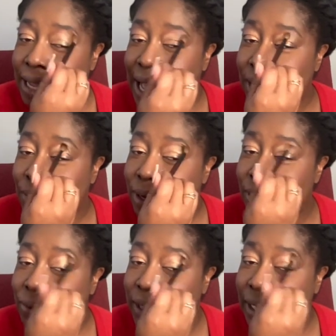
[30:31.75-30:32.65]
I wonder
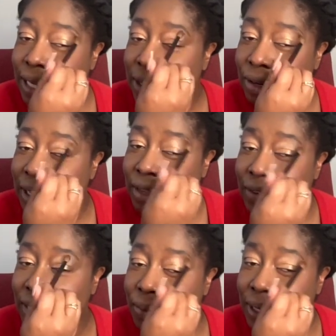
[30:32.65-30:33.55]
who the leader of
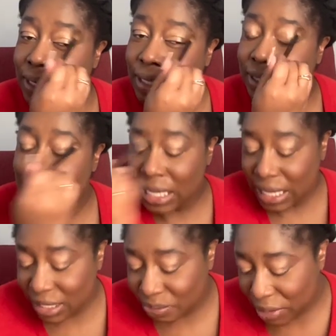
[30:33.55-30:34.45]
it was.
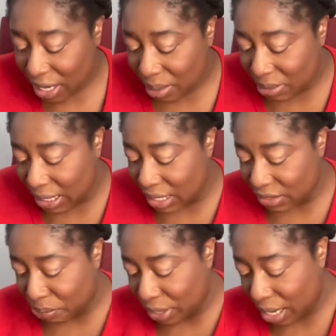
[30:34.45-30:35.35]
It's probably,
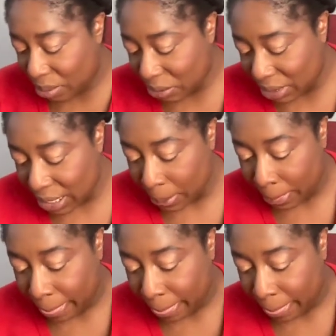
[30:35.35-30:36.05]
it's probably...